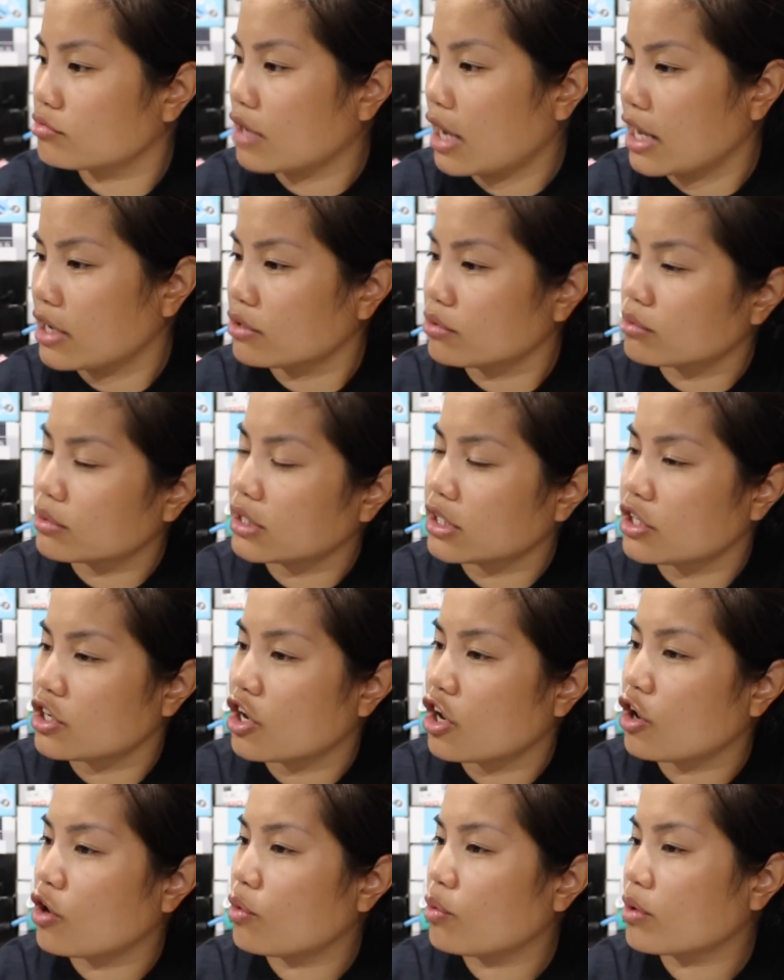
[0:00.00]
I don't really
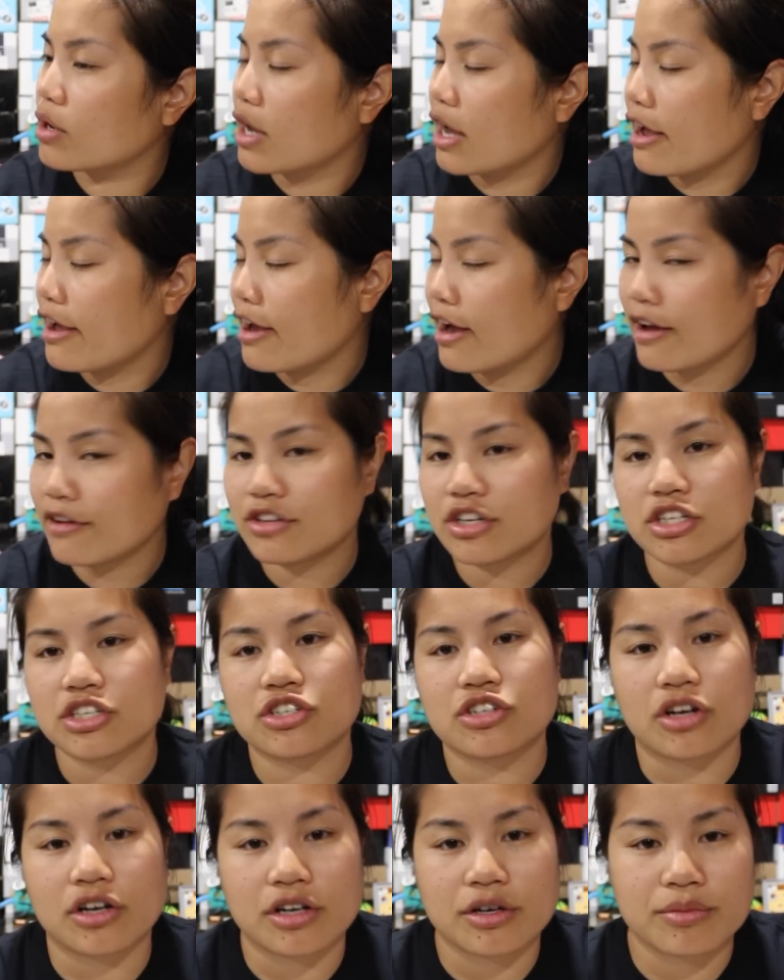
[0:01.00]
know. I just
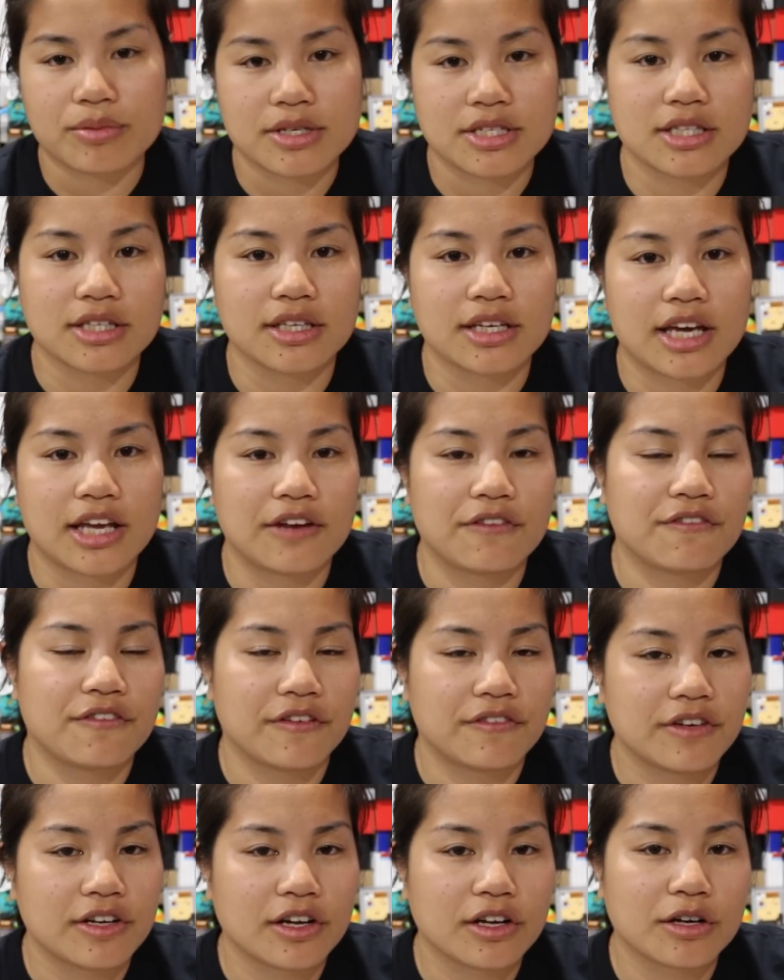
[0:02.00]
started recently getting
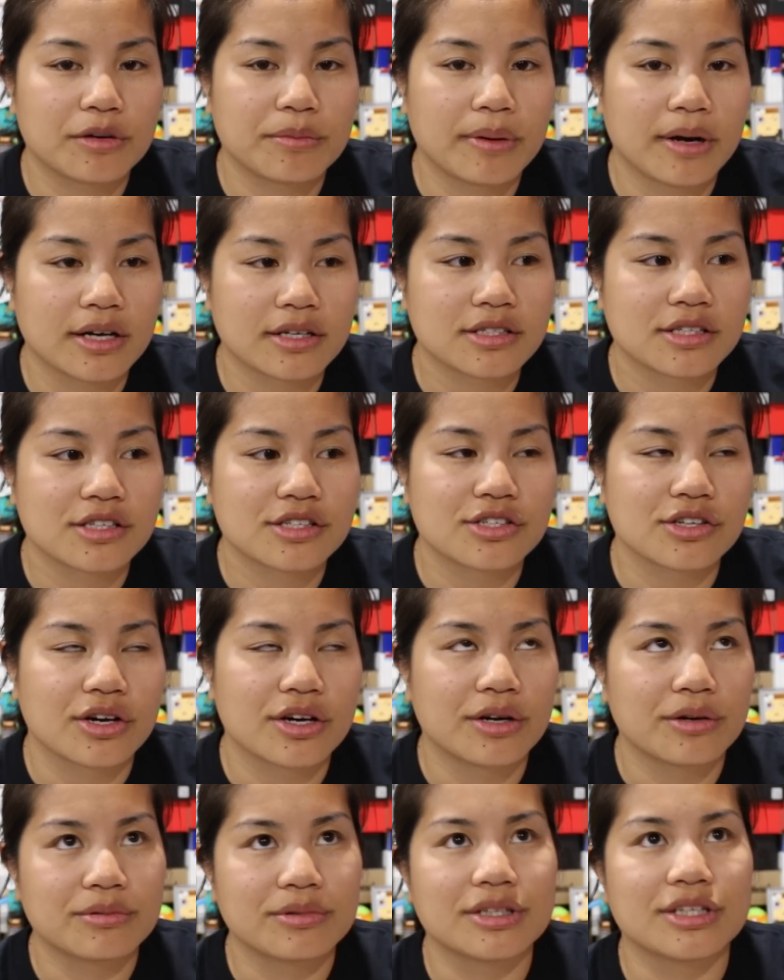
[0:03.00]
$50 boxes, so I
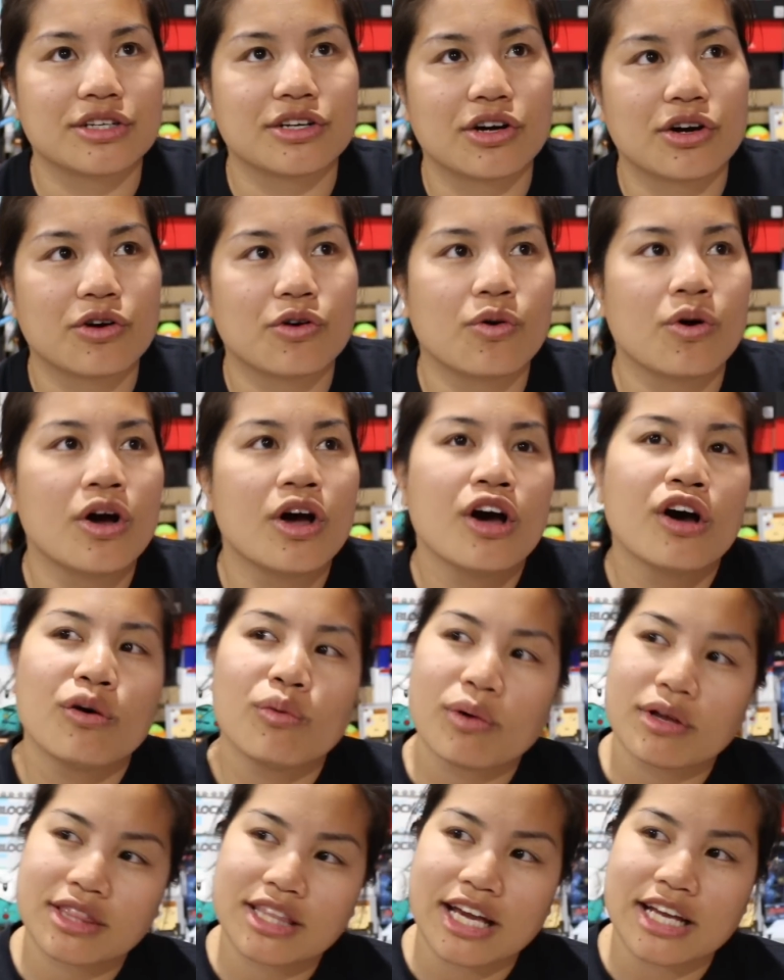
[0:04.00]
don't really know
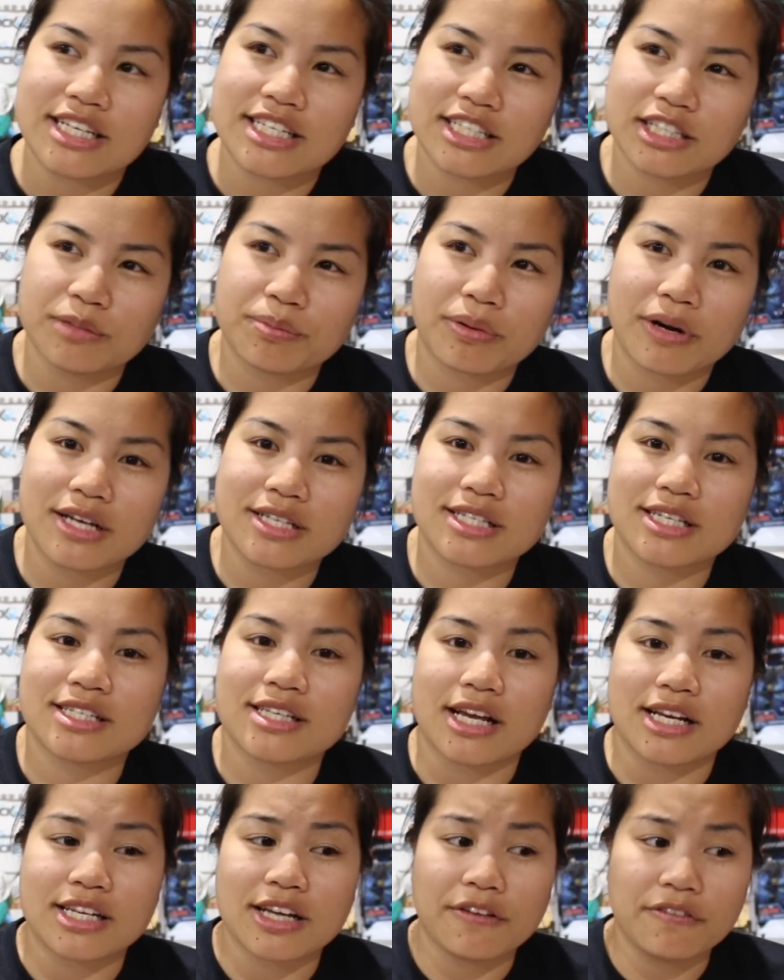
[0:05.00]
what the ideal price is.
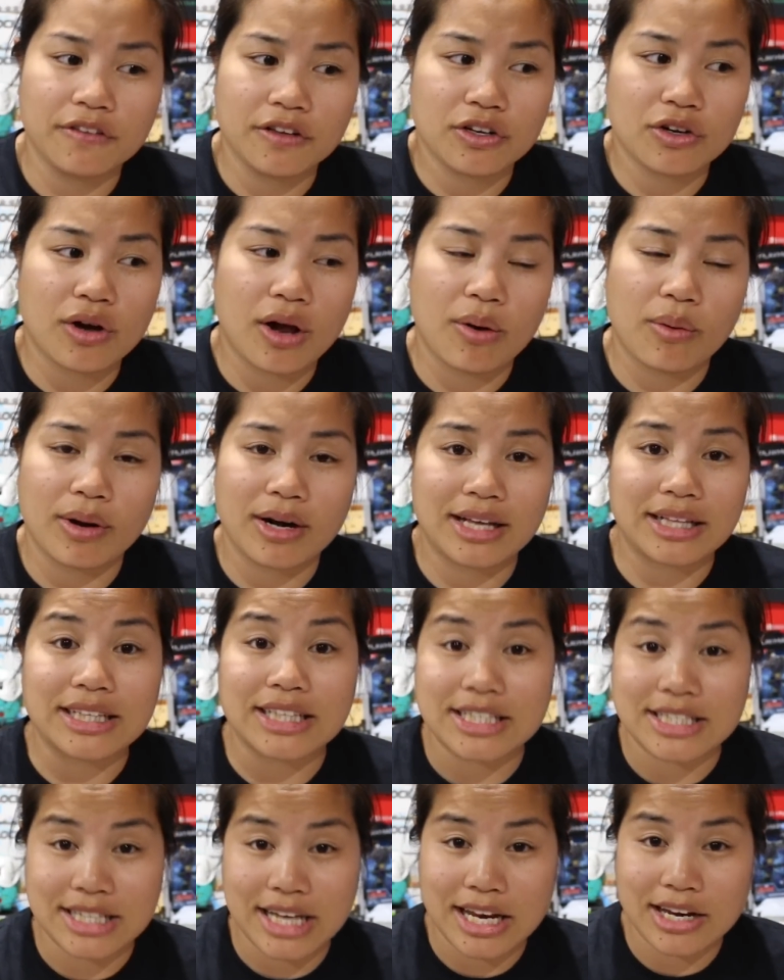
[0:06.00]
I definitely know I want at
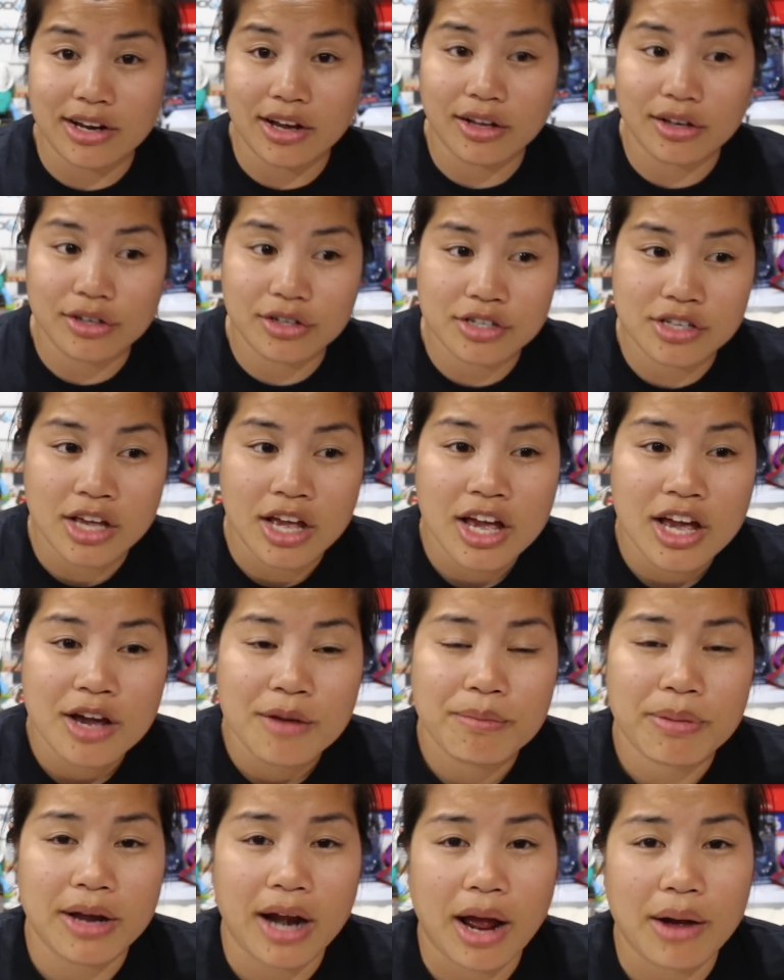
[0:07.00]
least $10,
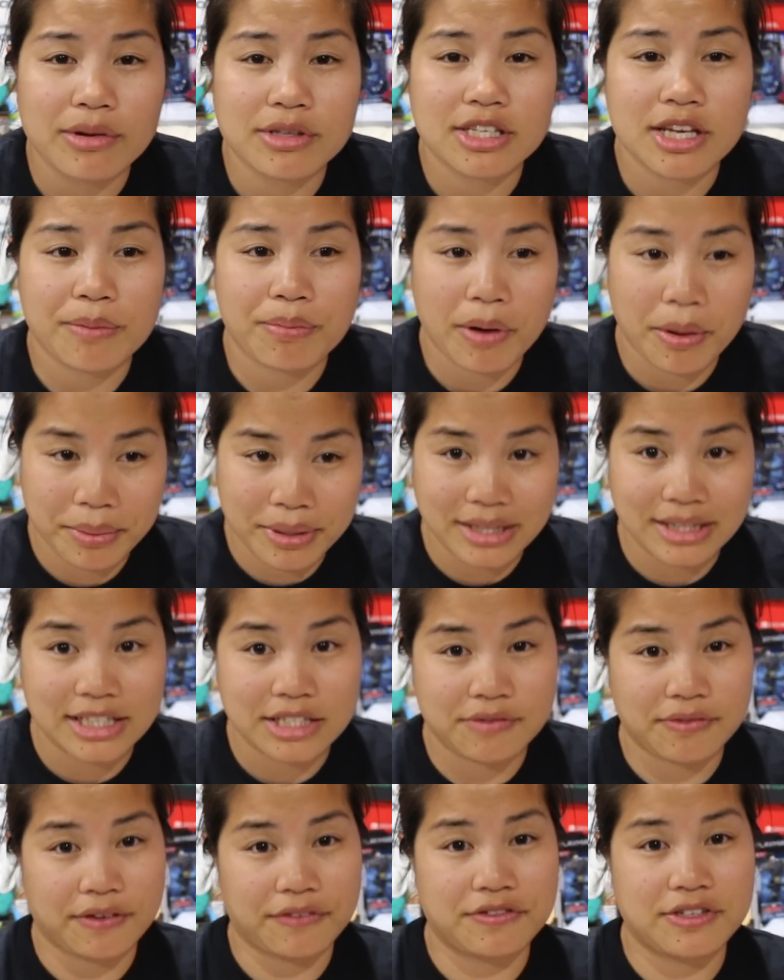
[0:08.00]
but I would say probably at
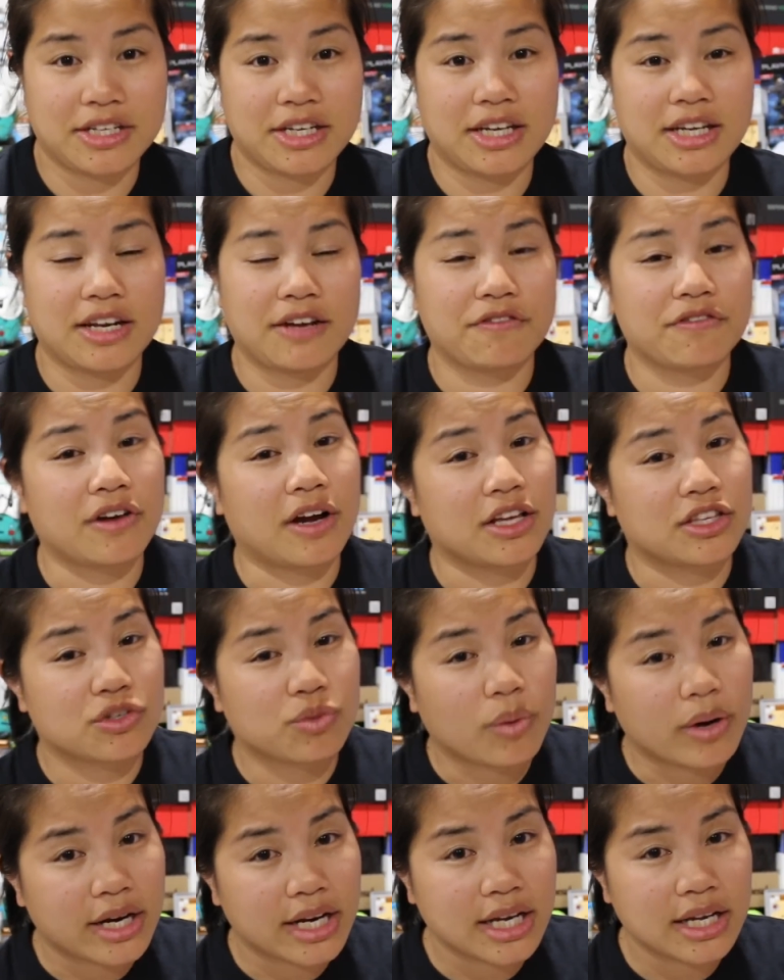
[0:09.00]
least 15, if not
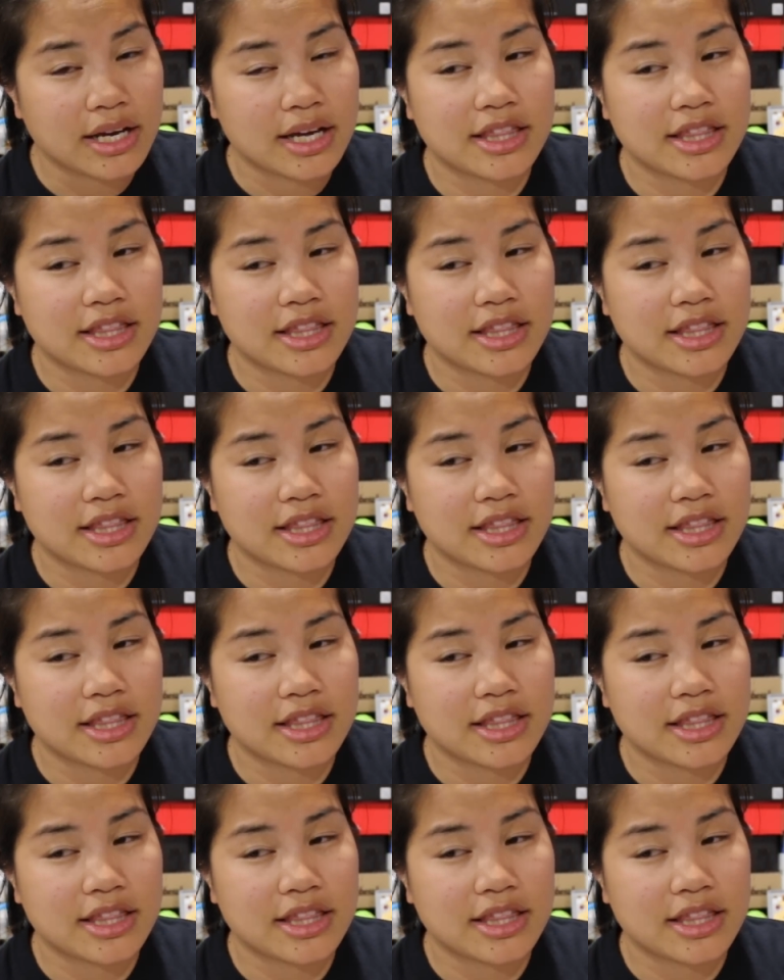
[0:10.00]
20.